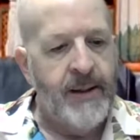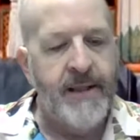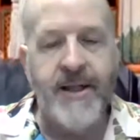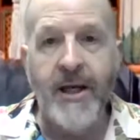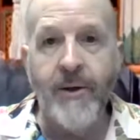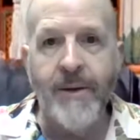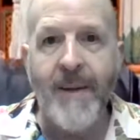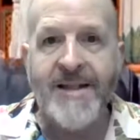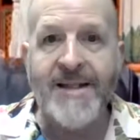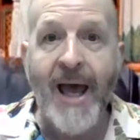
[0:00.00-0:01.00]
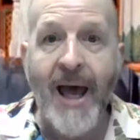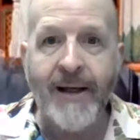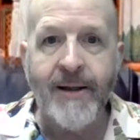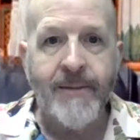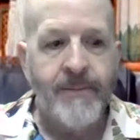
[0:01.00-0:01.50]
It's here in my
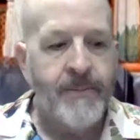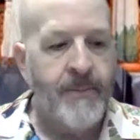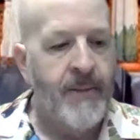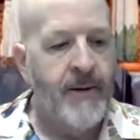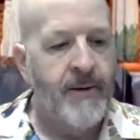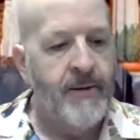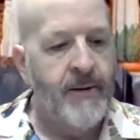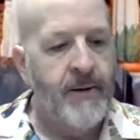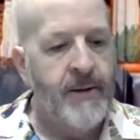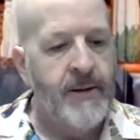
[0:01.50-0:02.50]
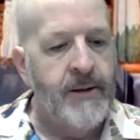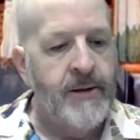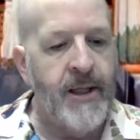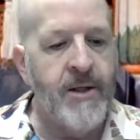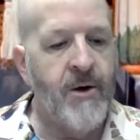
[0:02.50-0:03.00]
sack."
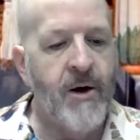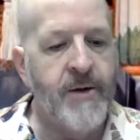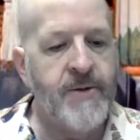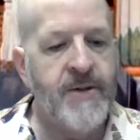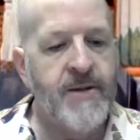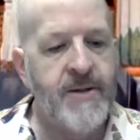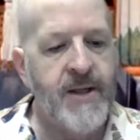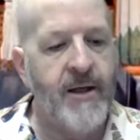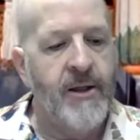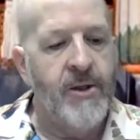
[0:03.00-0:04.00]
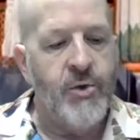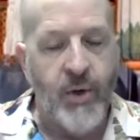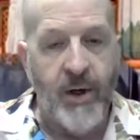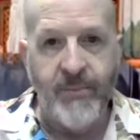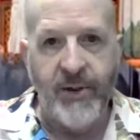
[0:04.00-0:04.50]
Then their hearts sank.
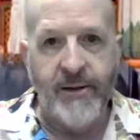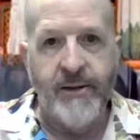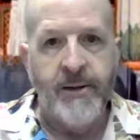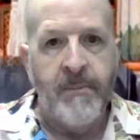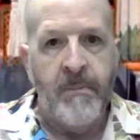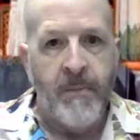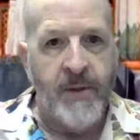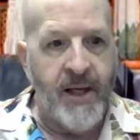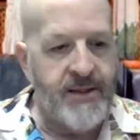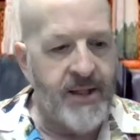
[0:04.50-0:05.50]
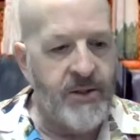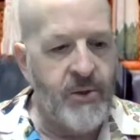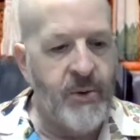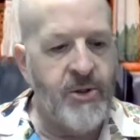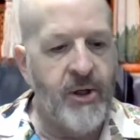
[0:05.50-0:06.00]
Trembling, they said
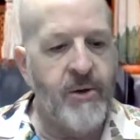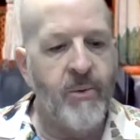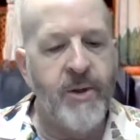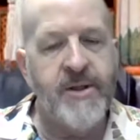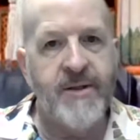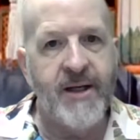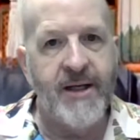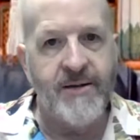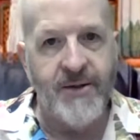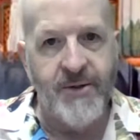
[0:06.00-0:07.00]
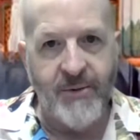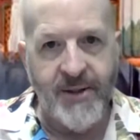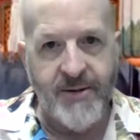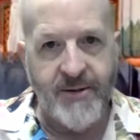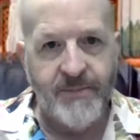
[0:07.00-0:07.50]
to each other, "What has God done to
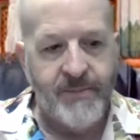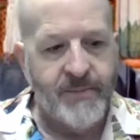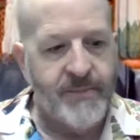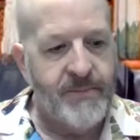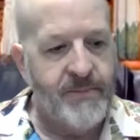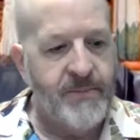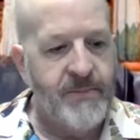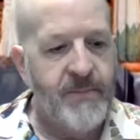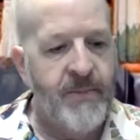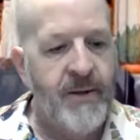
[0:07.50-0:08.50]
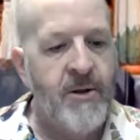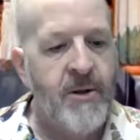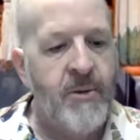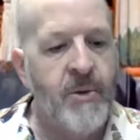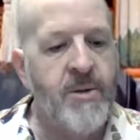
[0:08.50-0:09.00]
us?"
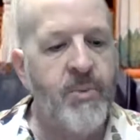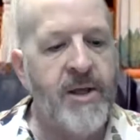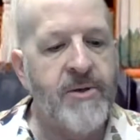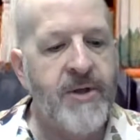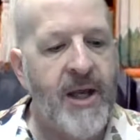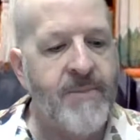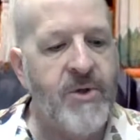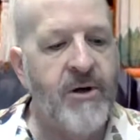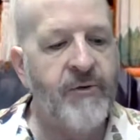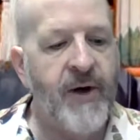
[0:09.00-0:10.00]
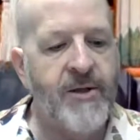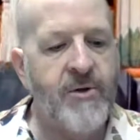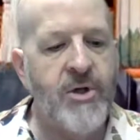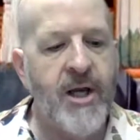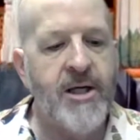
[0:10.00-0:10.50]
When the brothers came to their
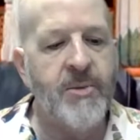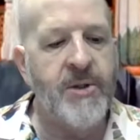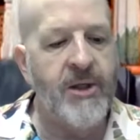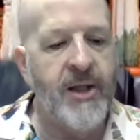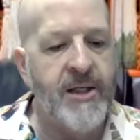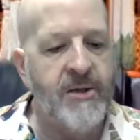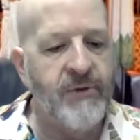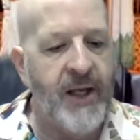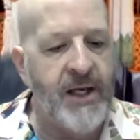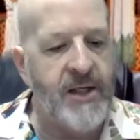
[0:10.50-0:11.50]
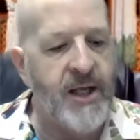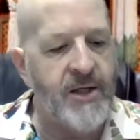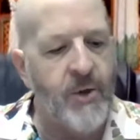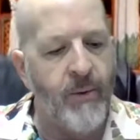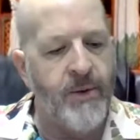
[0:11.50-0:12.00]
father Jacob in the land of Canaan, they
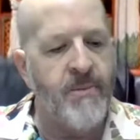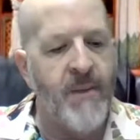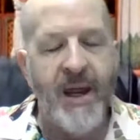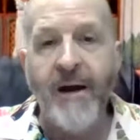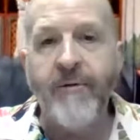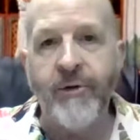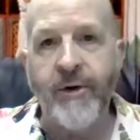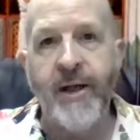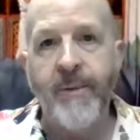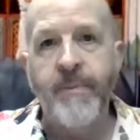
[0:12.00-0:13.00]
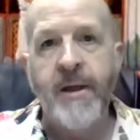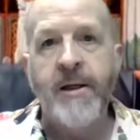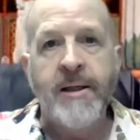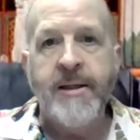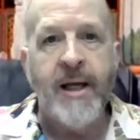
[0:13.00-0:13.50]
told him everything
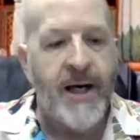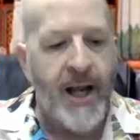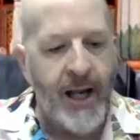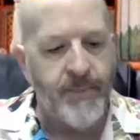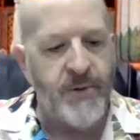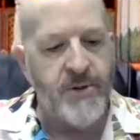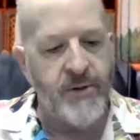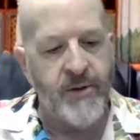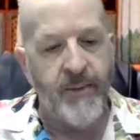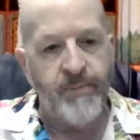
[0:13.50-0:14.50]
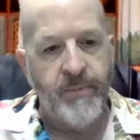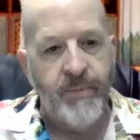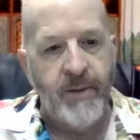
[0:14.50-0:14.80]
that had happened to them.